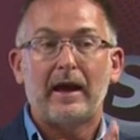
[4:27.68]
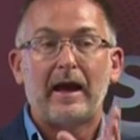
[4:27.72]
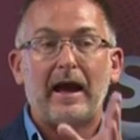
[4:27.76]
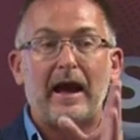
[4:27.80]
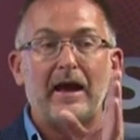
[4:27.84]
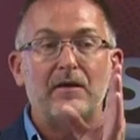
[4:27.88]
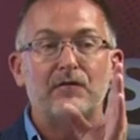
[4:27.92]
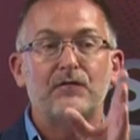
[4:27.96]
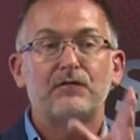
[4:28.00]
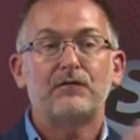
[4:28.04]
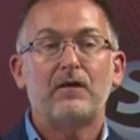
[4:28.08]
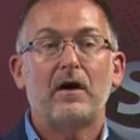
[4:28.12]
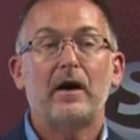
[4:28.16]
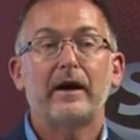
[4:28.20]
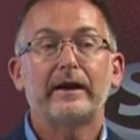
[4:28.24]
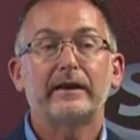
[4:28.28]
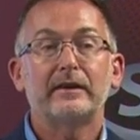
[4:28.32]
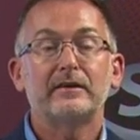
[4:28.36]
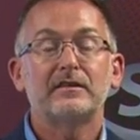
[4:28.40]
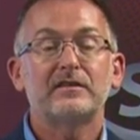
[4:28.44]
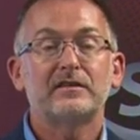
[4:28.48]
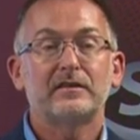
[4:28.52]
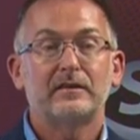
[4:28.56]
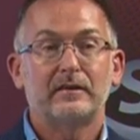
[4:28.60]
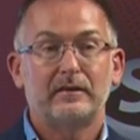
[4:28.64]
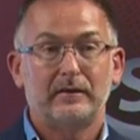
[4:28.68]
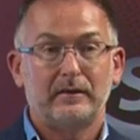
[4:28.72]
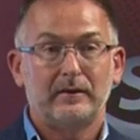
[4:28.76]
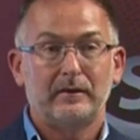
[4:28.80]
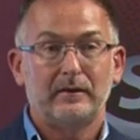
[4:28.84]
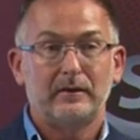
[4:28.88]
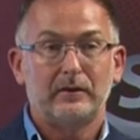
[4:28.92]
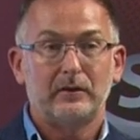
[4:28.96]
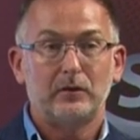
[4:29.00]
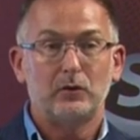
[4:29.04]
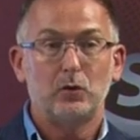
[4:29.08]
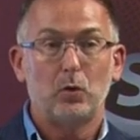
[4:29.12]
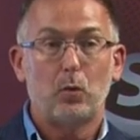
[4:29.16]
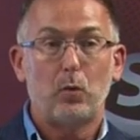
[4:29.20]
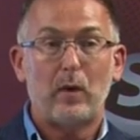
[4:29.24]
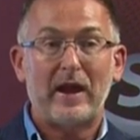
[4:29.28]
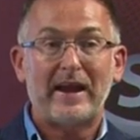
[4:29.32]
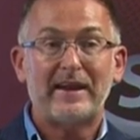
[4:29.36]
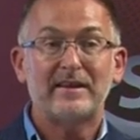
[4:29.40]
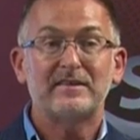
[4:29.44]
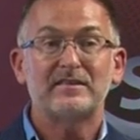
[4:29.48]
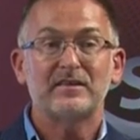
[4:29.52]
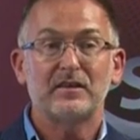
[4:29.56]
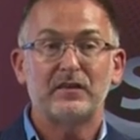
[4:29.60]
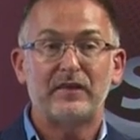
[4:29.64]
And find your
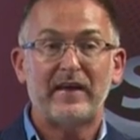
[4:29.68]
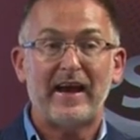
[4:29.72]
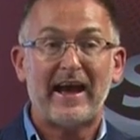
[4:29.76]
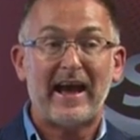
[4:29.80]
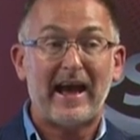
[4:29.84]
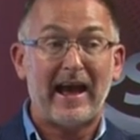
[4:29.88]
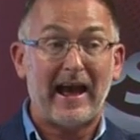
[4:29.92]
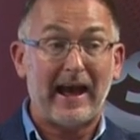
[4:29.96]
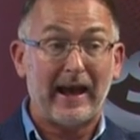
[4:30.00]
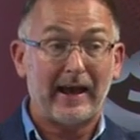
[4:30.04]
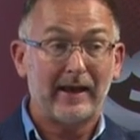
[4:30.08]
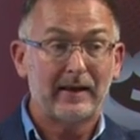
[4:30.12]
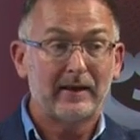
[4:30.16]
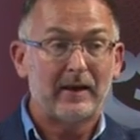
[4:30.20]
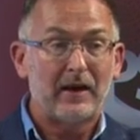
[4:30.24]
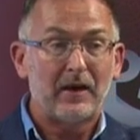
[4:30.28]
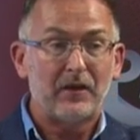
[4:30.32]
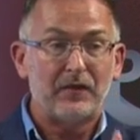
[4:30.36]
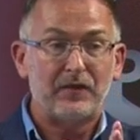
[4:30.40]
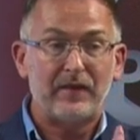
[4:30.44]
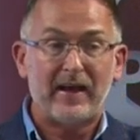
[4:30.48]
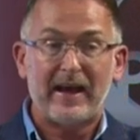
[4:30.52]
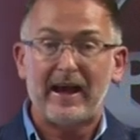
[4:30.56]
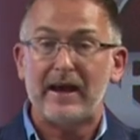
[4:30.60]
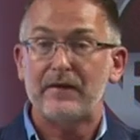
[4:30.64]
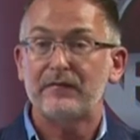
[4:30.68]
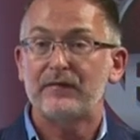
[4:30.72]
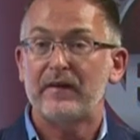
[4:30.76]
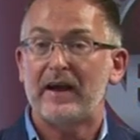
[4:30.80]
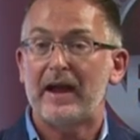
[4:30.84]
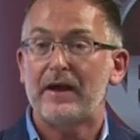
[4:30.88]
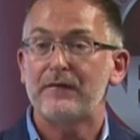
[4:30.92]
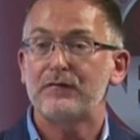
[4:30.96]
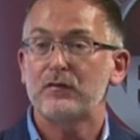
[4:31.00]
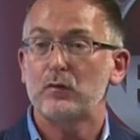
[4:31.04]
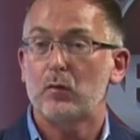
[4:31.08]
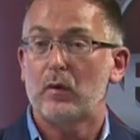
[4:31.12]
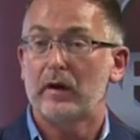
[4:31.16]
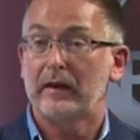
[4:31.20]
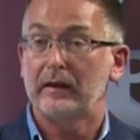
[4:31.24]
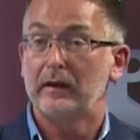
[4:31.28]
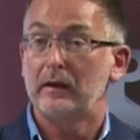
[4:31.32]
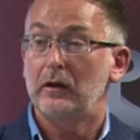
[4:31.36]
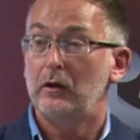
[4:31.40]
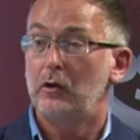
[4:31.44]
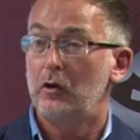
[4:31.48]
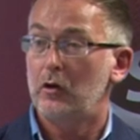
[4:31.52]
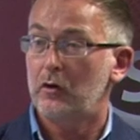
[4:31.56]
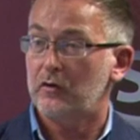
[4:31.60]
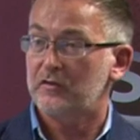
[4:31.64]
way to there. There for everyone
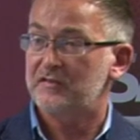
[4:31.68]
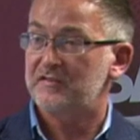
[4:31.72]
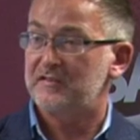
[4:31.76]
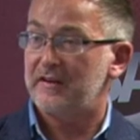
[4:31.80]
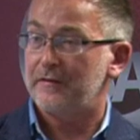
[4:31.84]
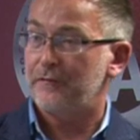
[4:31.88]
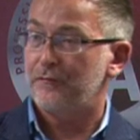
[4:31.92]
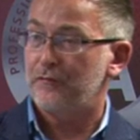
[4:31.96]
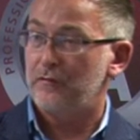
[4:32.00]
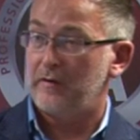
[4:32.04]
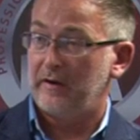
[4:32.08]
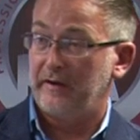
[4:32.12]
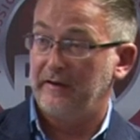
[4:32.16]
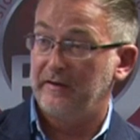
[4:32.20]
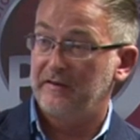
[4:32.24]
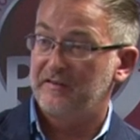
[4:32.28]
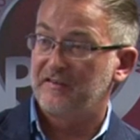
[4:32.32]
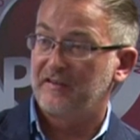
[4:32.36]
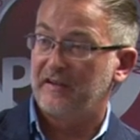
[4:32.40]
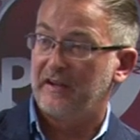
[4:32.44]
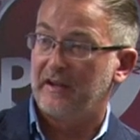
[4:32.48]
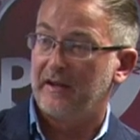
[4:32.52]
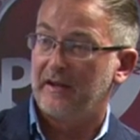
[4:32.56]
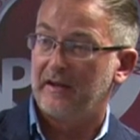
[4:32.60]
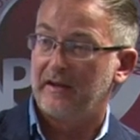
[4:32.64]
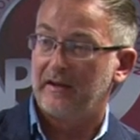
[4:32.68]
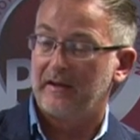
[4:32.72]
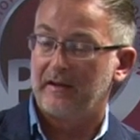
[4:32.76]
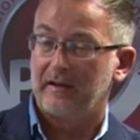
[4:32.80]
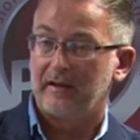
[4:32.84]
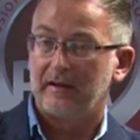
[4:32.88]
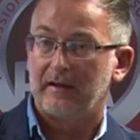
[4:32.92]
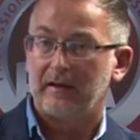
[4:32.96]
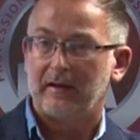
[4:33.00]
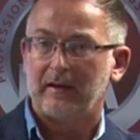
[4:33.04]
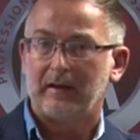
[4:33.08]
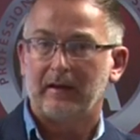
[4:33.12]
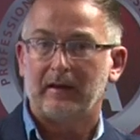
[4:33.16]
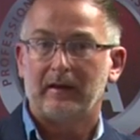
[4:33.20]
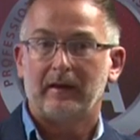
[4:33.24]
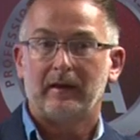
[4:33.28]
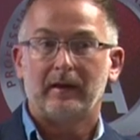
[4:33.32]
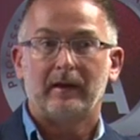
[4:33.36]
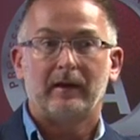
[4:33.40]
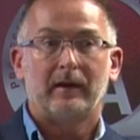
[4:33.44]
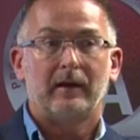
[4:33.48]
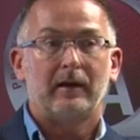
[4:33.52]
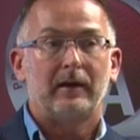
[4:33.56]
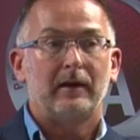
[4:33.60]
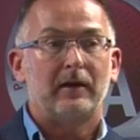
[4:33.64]
looks different,
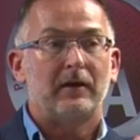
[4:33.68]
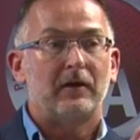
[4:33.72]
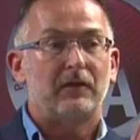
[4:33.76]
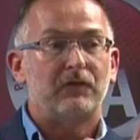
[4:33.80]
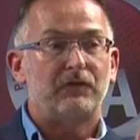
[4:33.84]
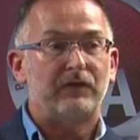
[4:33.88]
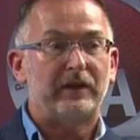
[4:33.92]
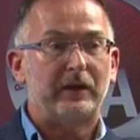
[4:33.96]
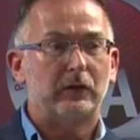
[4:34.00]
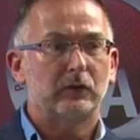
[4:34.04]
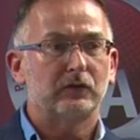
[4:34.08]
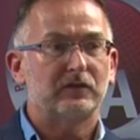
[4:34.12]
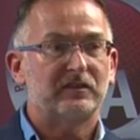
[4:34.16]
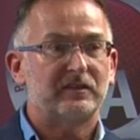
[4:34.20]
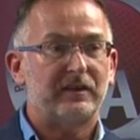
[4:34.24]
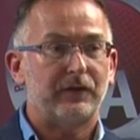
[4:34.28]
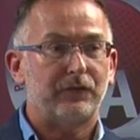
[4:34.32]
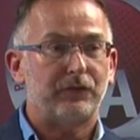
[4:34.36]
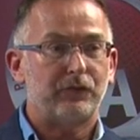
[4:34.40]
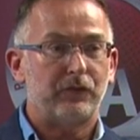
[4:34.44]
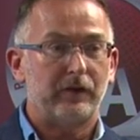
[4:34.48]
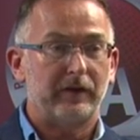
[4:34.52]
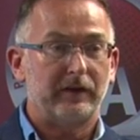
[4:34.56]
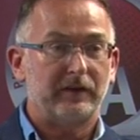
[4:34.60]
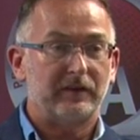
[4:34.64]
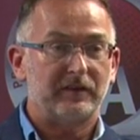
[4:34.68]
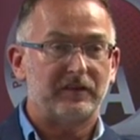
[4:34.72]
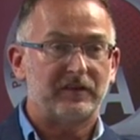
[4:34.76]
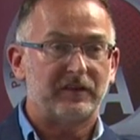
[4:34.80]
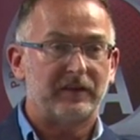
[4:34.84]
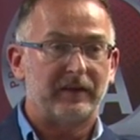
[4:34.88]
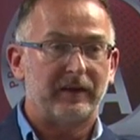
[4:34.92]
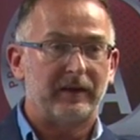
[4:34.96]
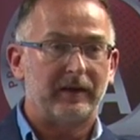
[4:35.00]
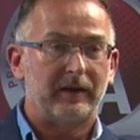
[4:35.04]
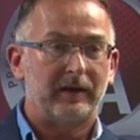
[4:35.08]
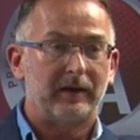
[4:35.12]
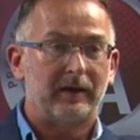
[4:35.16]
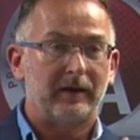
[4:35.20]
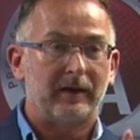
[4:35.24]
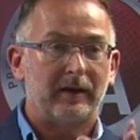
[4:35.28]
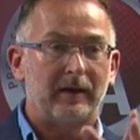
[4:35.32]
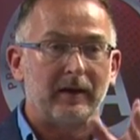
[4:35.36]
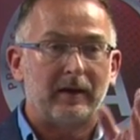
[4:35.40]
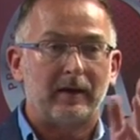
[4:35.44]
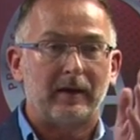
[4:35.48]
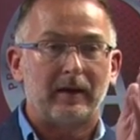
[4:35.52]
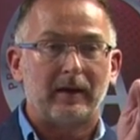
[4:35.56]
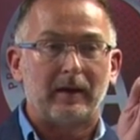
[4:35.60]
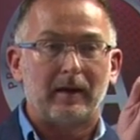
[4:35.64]
feels different,
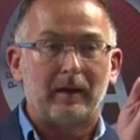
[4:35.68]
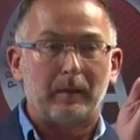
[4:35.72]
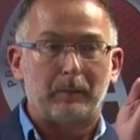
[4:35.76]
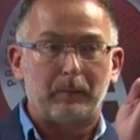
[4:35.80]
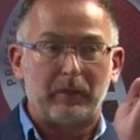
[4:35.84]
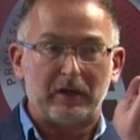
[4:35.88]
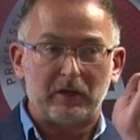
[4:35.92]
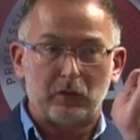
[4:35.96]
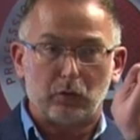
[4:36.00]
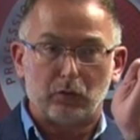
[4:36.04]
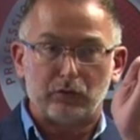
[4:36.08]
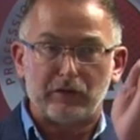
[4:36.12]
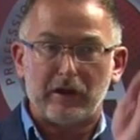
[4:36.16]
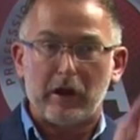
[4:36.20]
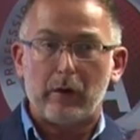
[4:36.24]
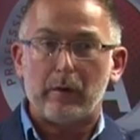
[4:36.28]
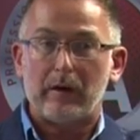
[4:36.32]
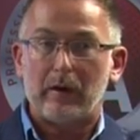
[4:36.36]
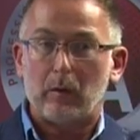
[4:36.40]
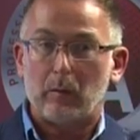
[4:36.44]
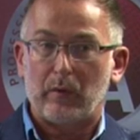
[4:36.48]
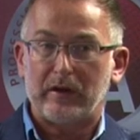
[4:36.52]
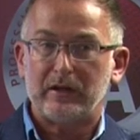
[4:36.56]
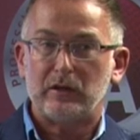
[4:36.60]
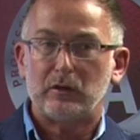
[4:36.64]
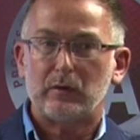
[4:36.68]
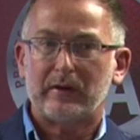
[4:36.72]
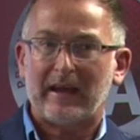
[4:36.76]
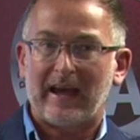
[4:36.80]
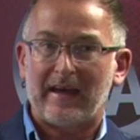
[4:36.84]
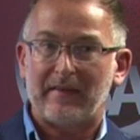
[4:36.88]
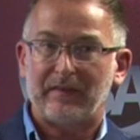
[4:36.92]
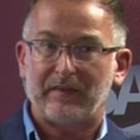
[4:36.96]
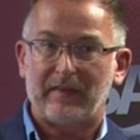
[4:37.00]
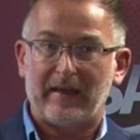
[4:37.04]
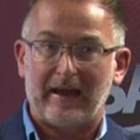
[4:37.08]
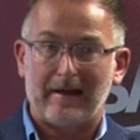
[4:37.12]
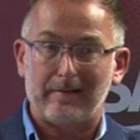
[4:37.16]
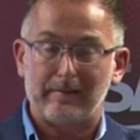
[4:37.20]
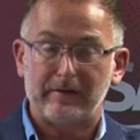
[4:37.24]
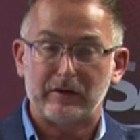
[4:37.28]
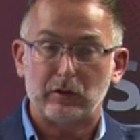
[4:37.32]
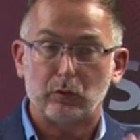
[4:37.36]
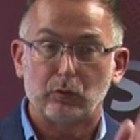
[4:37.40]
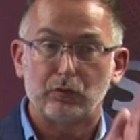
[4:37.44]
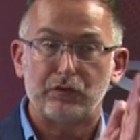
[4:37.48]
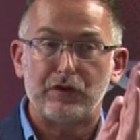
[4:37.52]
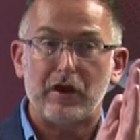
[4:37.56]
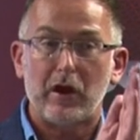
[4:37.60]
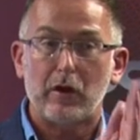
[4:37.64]
but you'll know it when you get there and
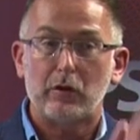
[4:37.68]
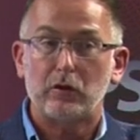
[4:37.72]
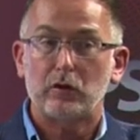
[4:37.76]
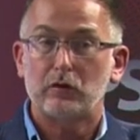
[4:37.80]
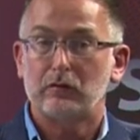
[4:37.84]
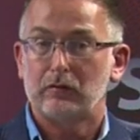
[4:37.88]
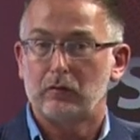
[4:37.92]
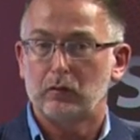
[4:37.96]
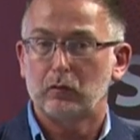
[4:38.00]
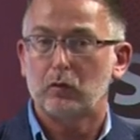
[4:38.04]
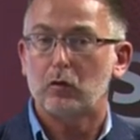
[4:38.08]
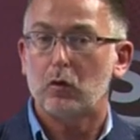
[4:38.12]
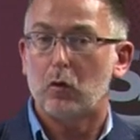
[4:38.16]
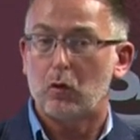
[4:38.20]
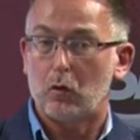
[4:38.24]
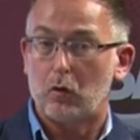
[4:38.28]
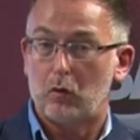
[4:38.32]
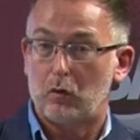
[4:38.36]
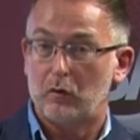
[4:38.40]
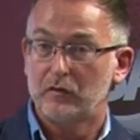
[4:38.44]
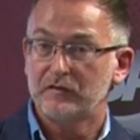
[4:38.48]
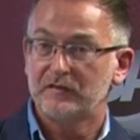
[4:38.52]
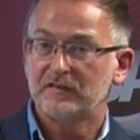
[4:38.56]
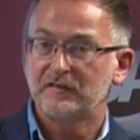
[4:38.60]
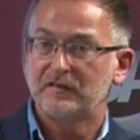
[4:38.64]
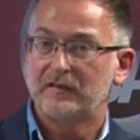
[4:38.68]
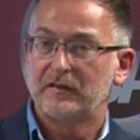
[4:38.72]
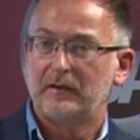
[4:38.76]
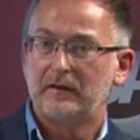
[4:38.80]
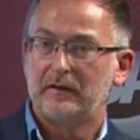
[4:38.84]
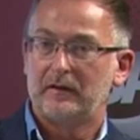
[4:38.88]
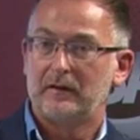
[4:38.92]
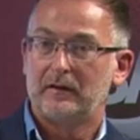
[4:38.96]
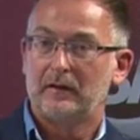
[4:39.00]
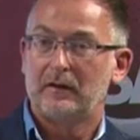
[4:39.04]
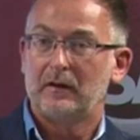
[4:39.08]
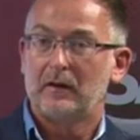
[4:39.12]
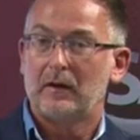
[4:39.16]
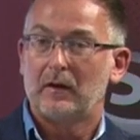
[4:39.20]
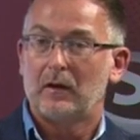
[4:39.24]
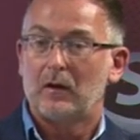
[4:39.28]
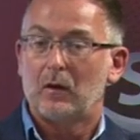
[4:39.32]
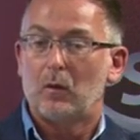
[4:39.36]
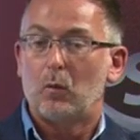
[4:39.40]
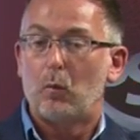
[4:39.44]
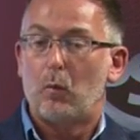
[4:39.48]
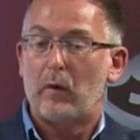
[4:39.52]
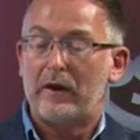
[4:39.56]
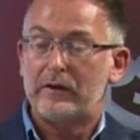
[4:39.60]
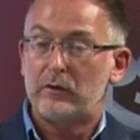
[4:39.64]
you'll know you're on course
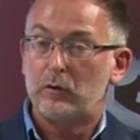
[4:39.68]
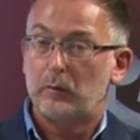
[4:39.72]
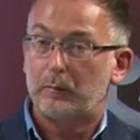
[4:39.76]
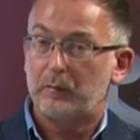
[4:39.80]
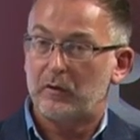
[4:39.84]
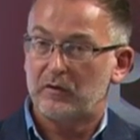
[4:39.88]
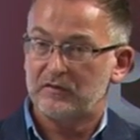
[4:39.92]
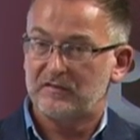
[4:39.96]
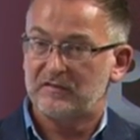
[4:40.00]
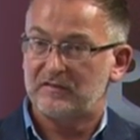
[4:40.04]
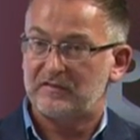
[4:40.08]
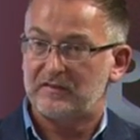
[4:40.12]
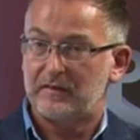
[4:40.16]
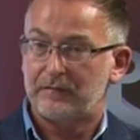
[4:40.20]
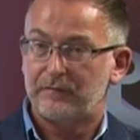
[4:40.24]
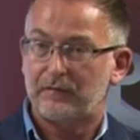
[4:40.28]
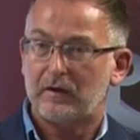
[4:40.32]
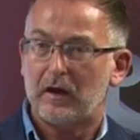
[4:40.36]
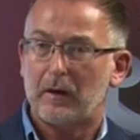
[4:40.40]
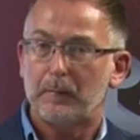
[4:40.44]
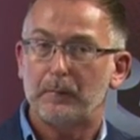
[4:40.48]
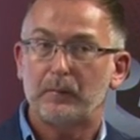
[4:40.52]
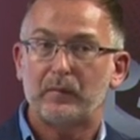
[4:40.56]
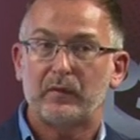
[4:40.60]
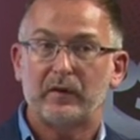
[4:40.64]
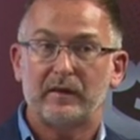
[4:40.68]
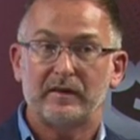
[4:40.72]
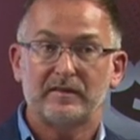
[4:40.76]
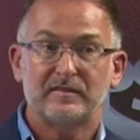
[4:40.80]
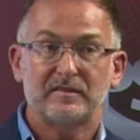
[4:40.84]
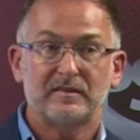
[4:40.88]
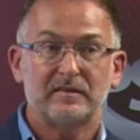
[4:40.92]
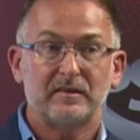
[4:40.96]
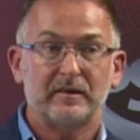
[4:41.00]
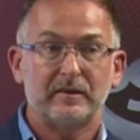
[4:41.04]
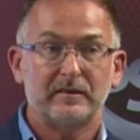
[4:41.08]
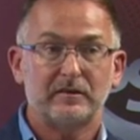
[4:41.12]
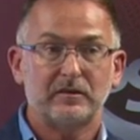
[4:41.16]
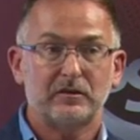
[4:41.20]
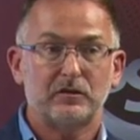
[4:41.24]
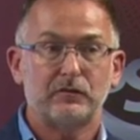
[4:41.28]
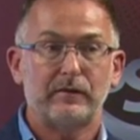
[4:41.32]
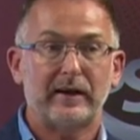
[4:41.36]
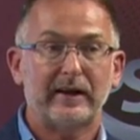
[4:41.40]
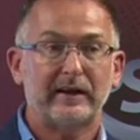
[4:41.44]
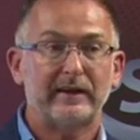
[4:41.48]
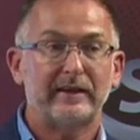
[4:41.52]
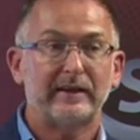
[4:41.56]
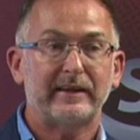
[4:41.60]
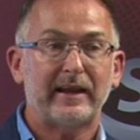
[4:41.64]
when your positive compass is
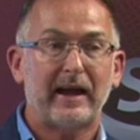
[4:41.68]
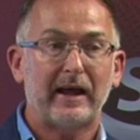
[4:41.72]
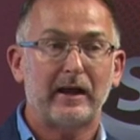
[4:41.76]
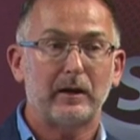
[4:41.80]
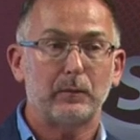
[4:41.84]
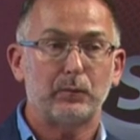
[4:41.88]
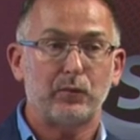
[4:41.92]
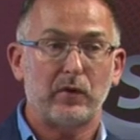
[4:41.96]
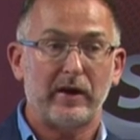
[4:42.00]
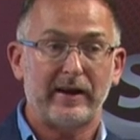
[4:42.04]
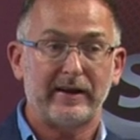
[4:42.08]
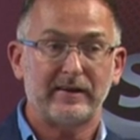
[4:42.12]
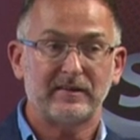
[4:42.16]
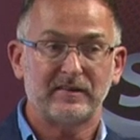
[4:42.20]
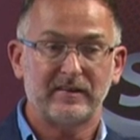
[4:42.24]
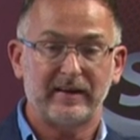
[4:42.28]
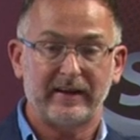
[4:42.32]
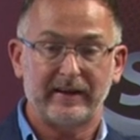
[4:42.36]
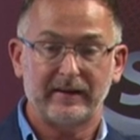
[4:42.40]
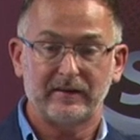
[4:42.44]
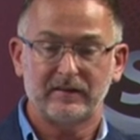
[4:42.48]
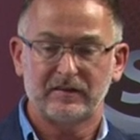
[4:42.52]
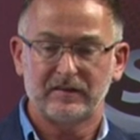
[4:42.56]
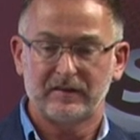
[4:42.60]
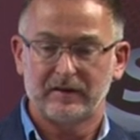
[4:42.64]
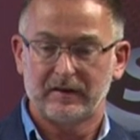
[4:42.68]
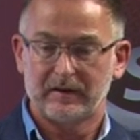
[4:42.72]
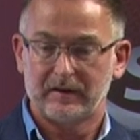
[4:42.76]
correctly calibrated.